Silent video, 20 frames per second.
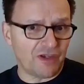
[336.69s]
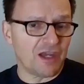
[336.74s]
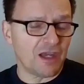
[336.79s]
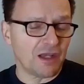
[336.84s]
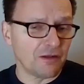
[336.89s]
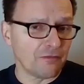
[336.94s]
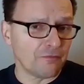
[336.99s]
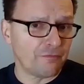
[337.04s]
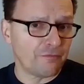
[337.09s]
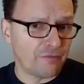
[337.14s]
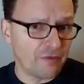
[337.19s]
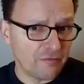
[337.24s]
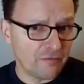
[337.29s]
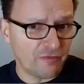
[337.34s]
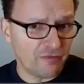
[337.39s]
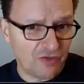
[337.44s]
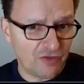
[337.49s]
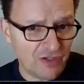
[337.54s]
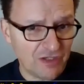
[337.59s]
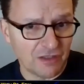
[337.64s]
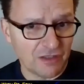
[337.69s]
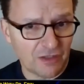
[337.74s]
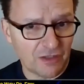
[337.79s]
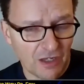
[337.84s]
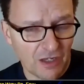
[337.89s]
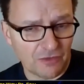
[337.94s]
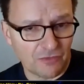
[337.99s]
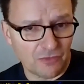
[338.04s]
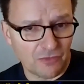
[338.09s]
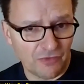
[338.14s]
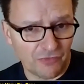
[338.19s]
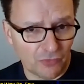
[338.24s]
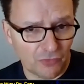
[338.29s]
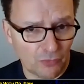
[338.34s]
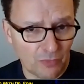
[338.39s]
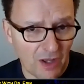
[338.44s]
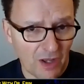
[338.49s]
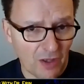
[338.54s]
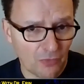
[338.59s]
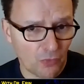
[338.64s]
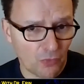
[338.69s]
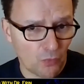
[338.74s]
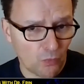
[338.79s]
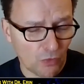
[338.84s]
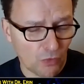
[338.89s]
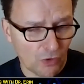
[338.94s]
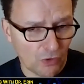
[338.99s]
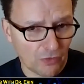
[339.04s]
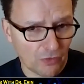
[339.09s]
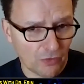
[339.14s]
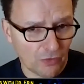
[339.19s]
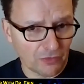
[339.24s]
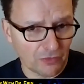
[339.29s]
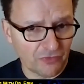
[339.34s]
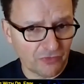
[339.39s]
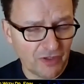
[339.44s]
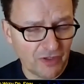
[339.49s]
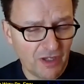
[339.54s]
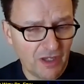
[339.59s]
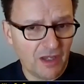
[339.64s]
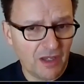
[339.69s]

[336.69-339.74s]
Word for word: in 15 countries around the world,